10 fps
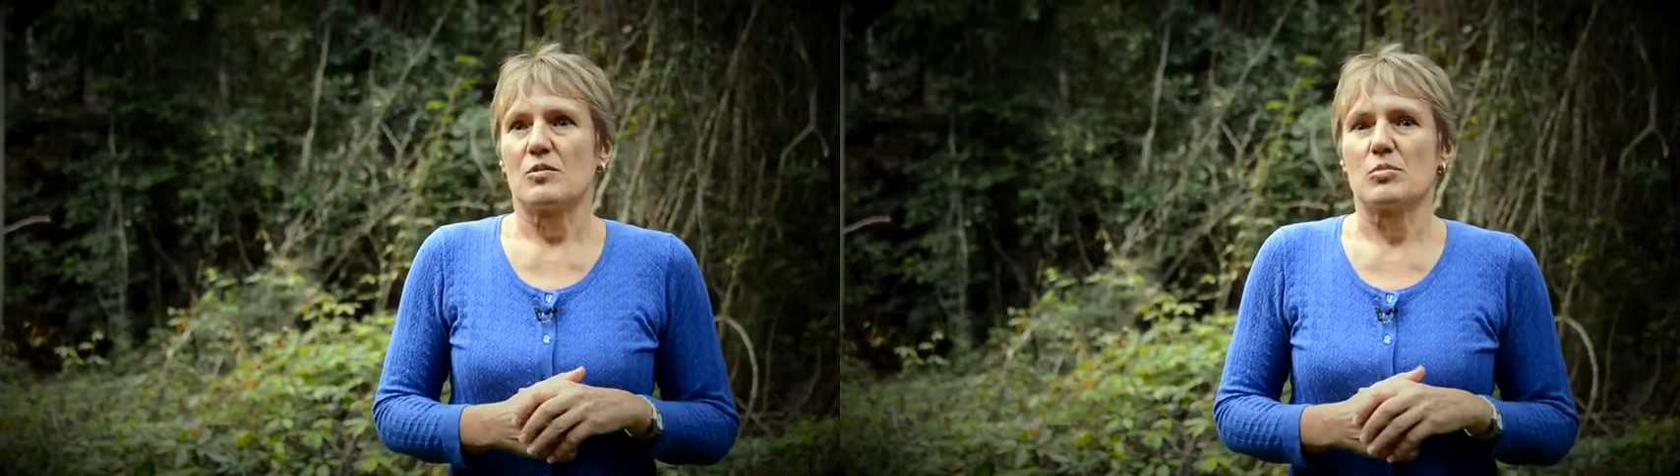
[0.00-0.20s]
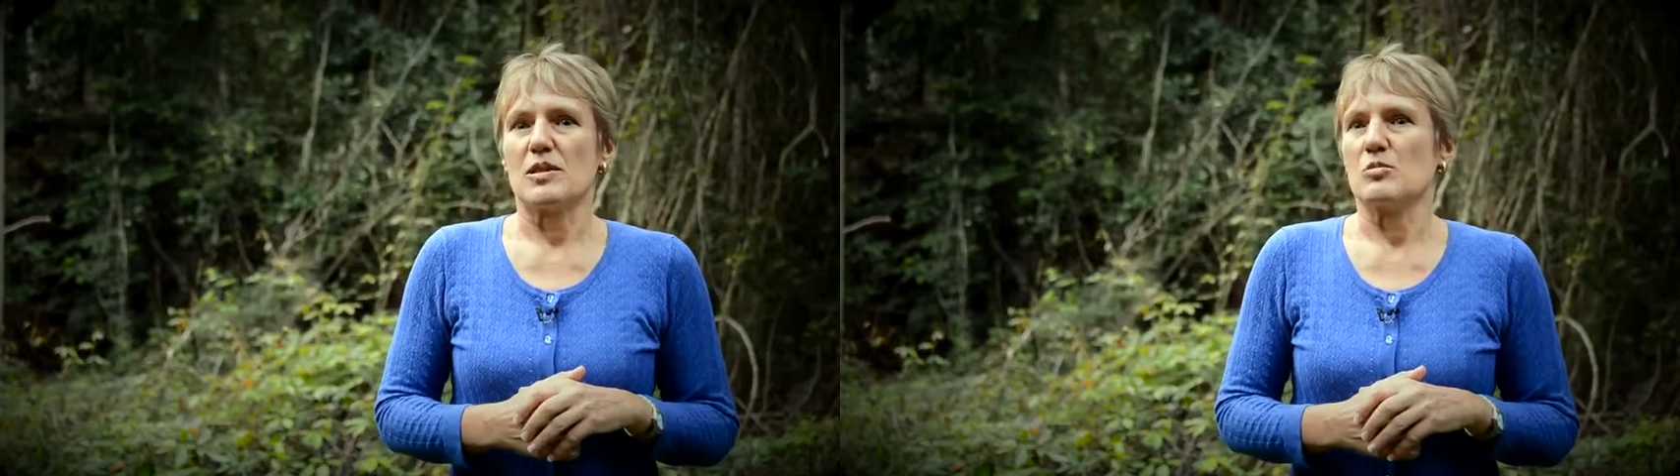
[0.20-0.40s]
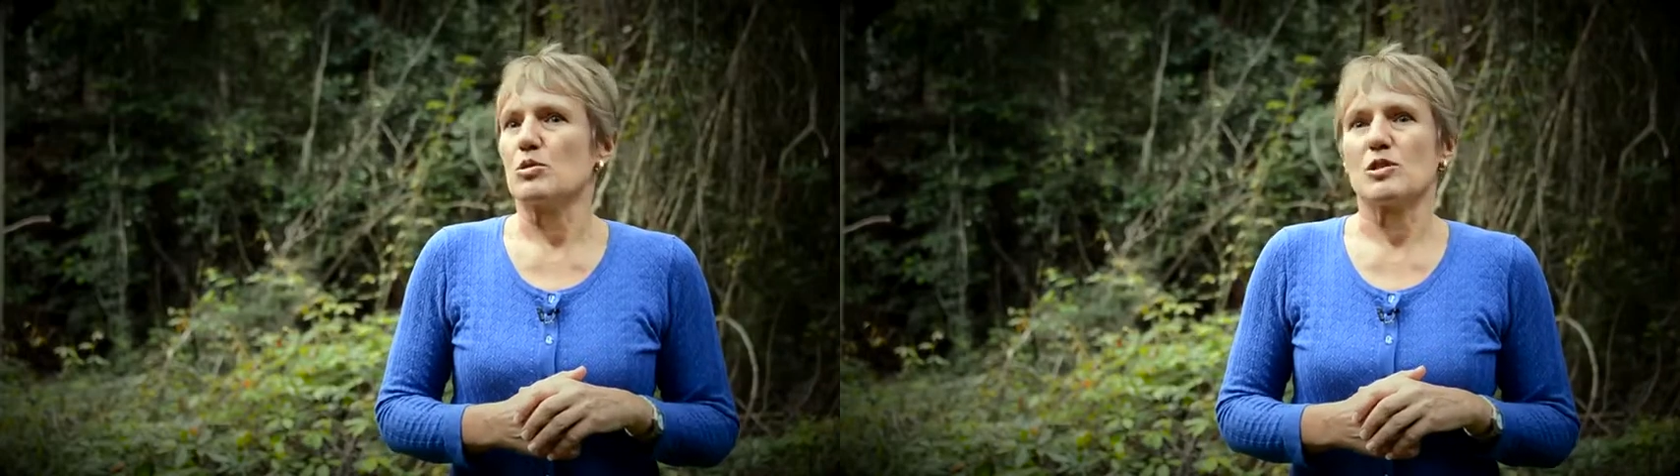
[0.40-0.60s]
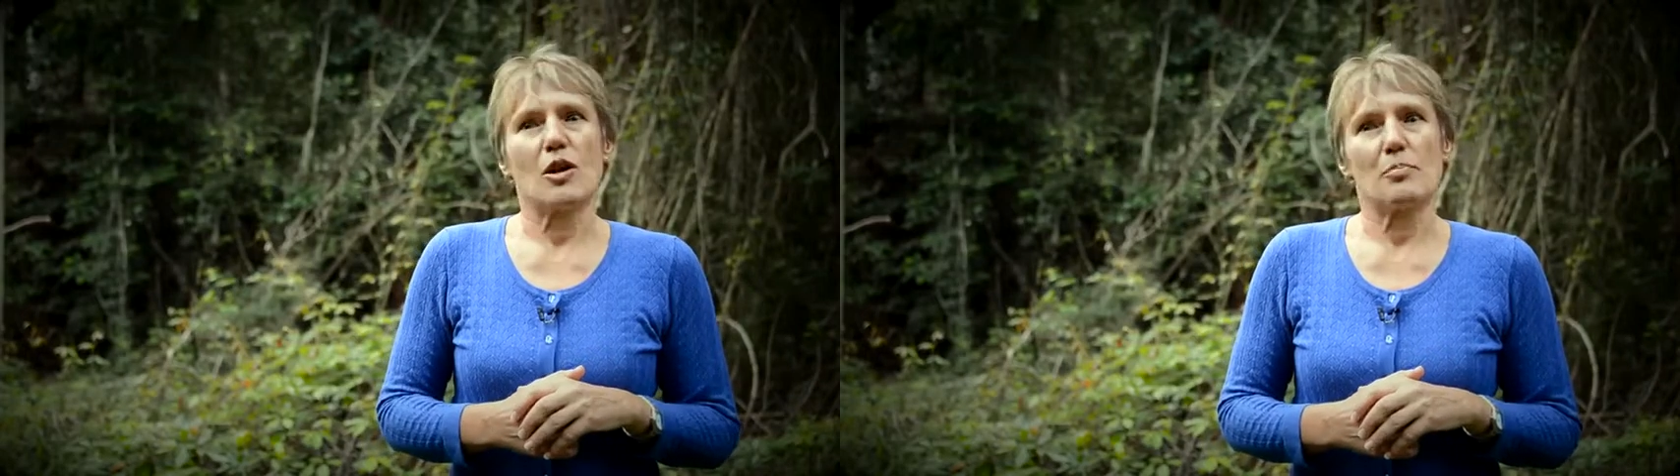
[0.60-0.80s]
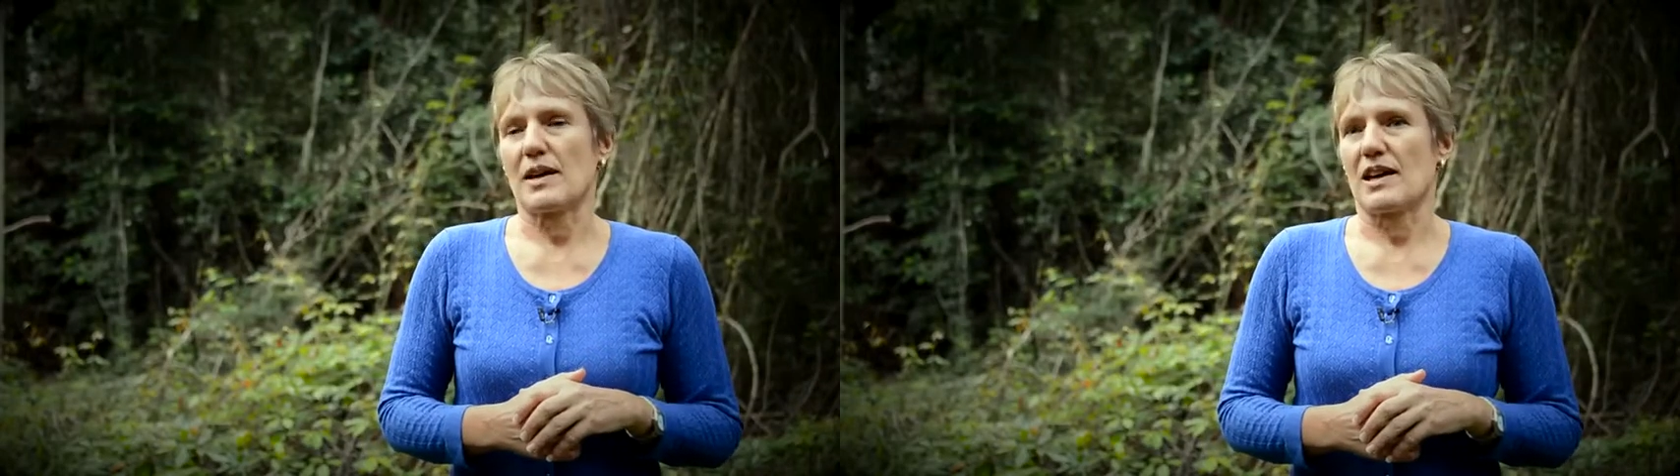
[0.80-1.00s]
we would
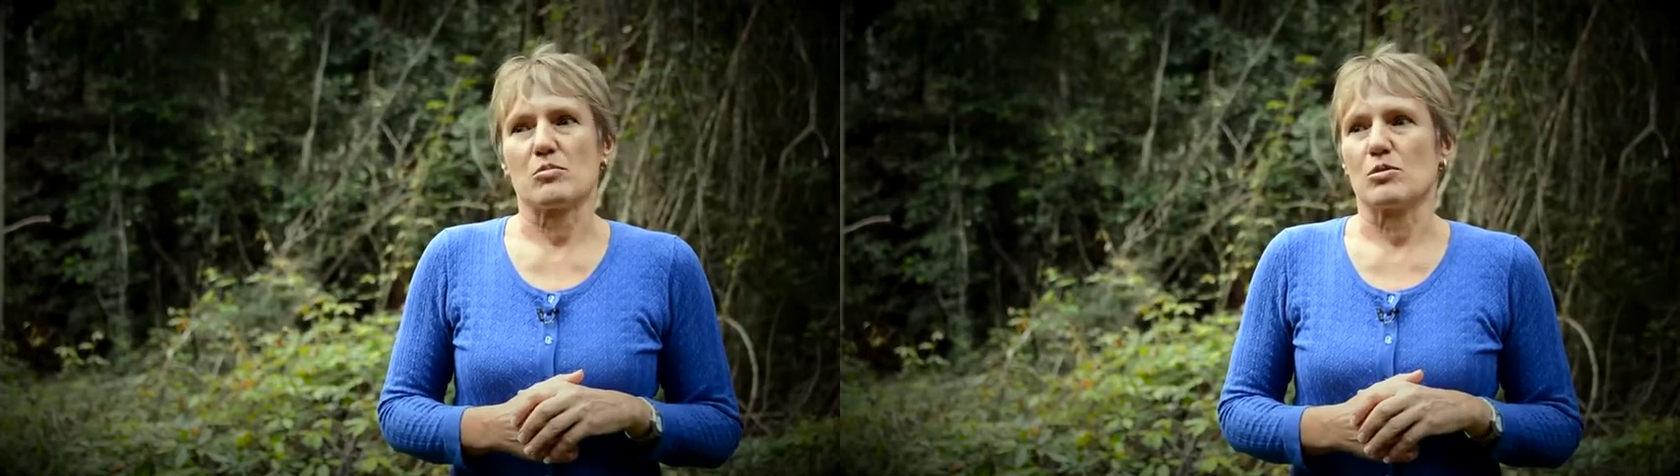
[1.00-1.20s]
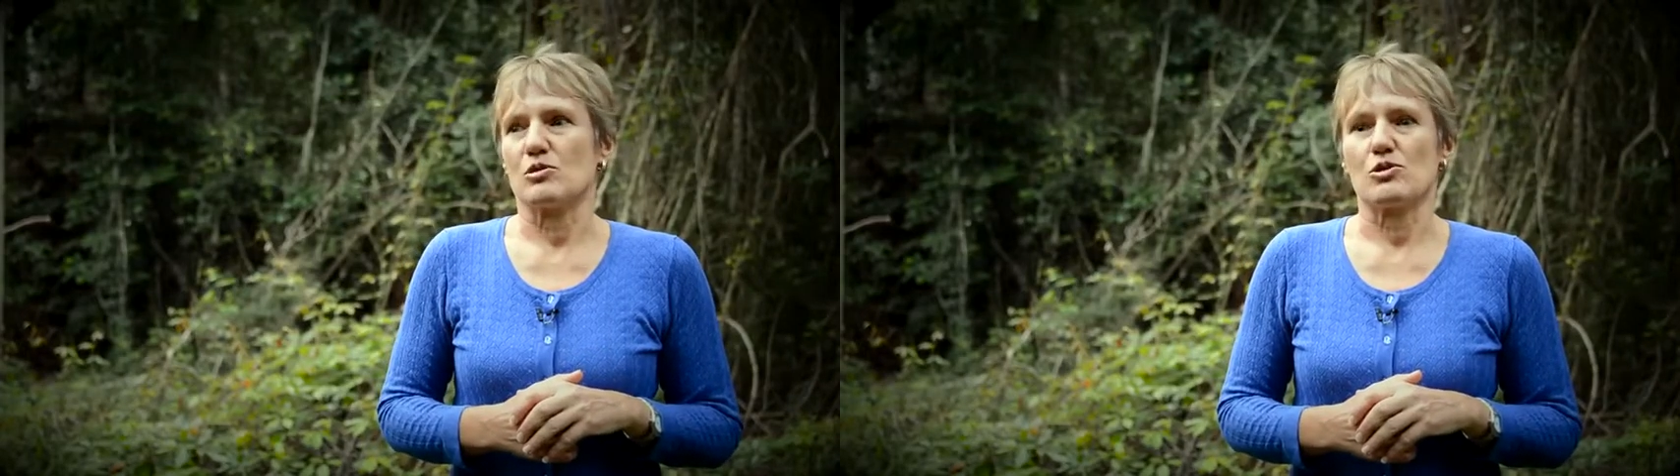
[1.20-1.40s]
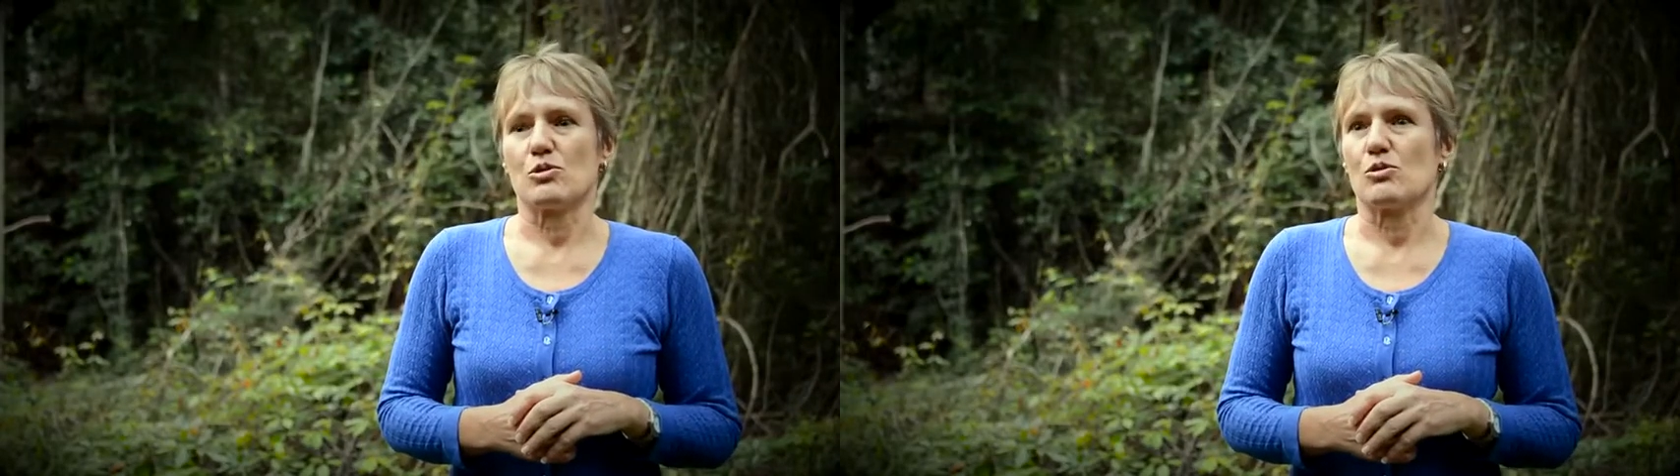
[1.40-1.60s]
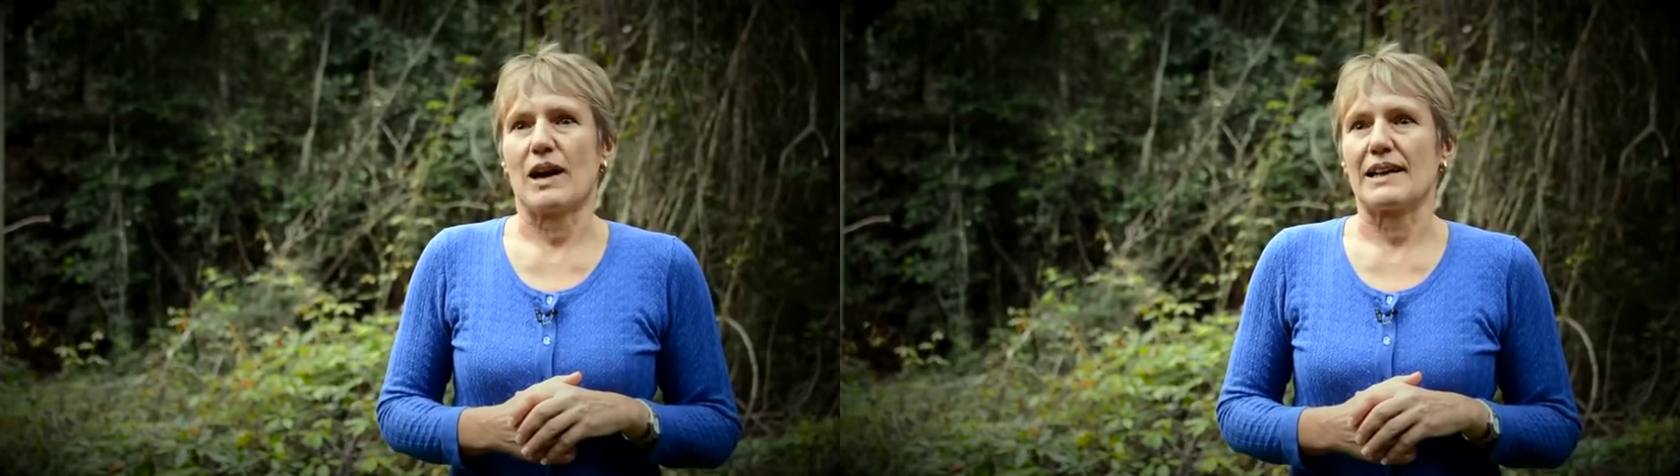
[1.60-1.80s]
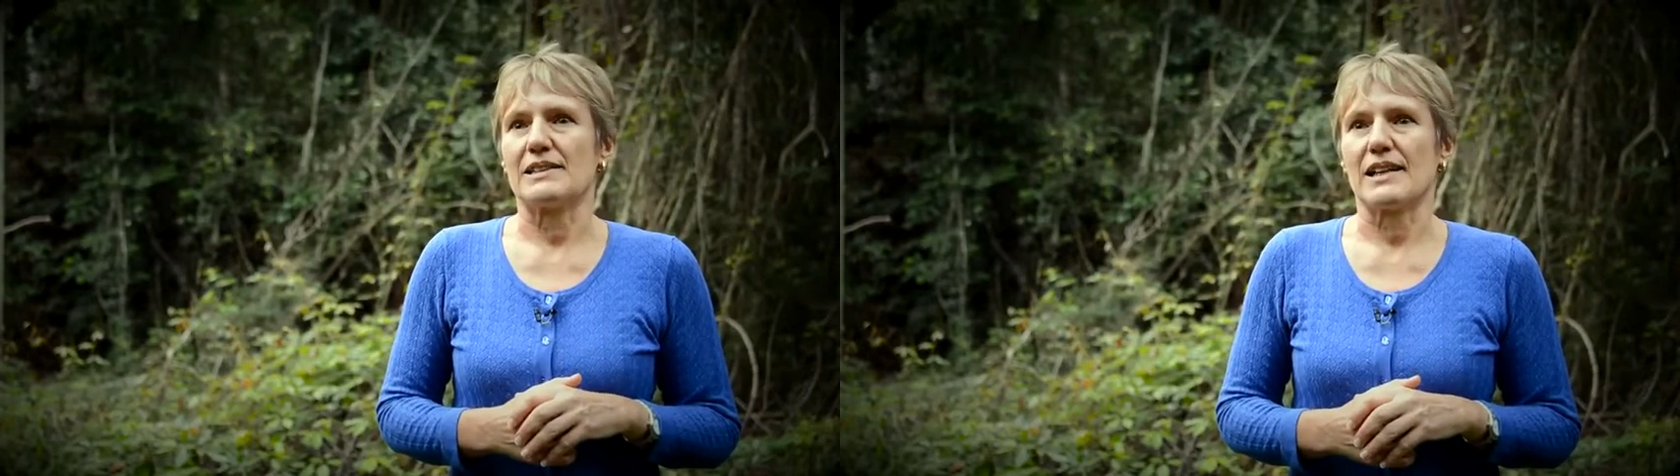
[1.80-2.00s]
not be able to
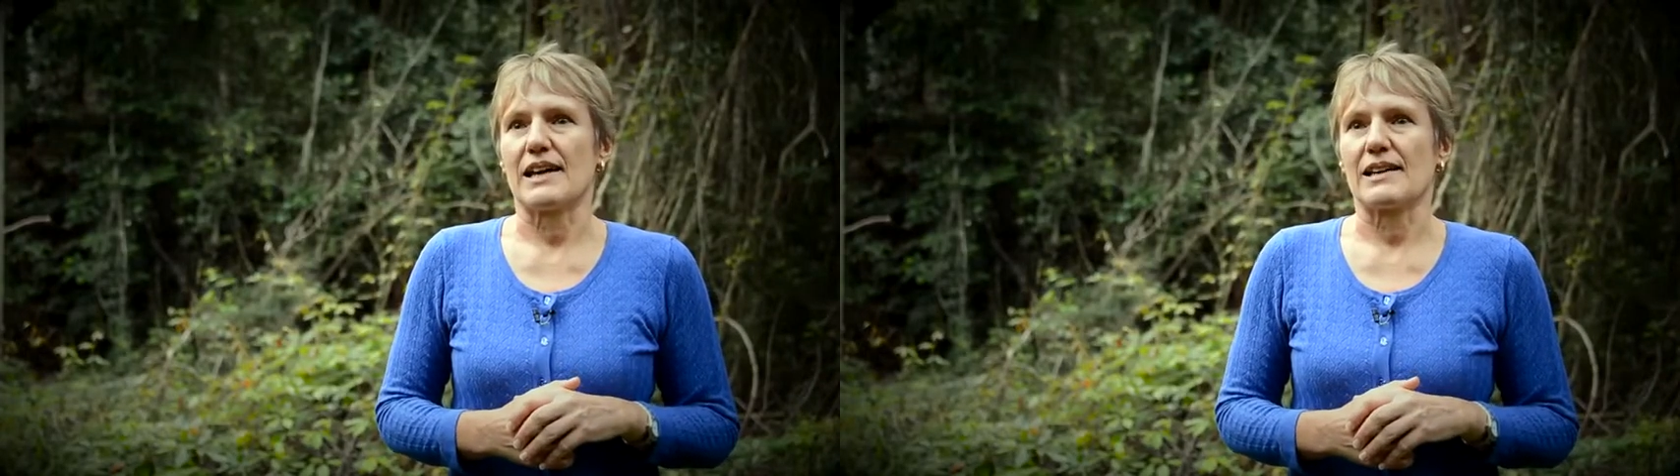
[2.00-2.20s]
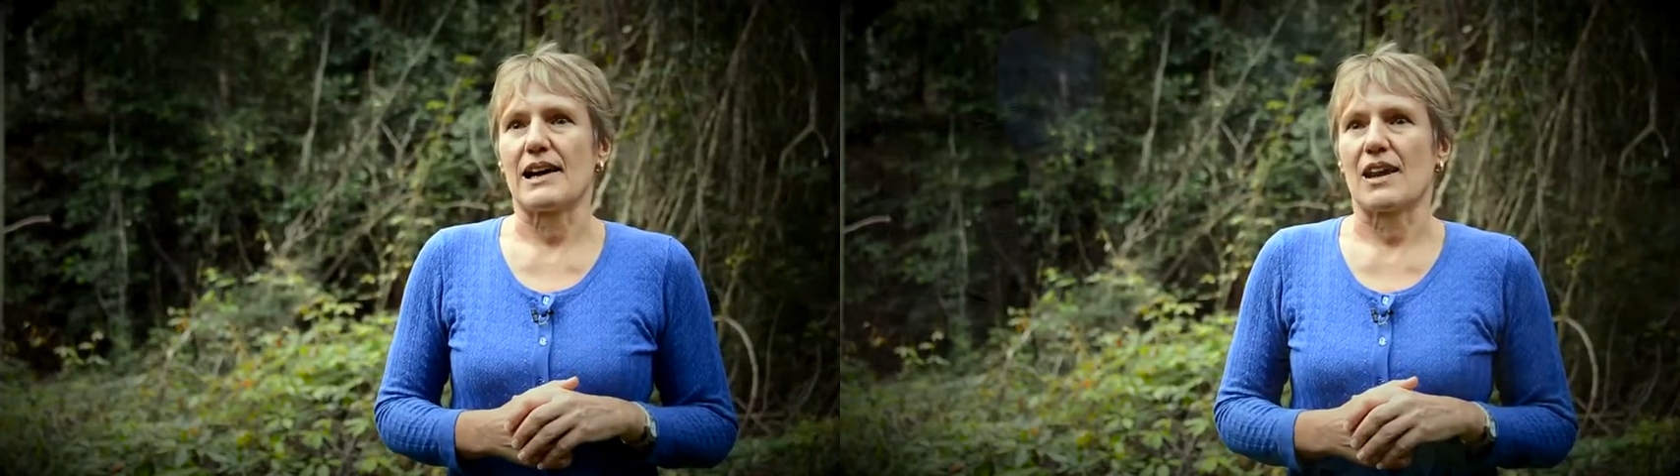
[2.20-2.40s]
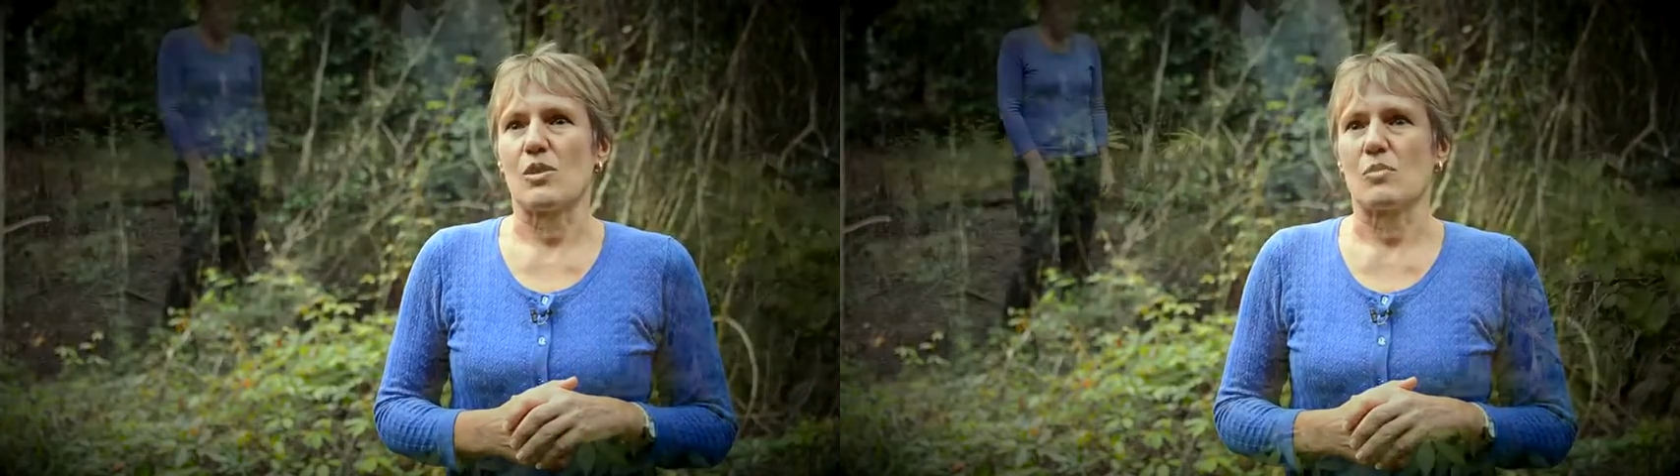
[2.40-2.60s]
undertake our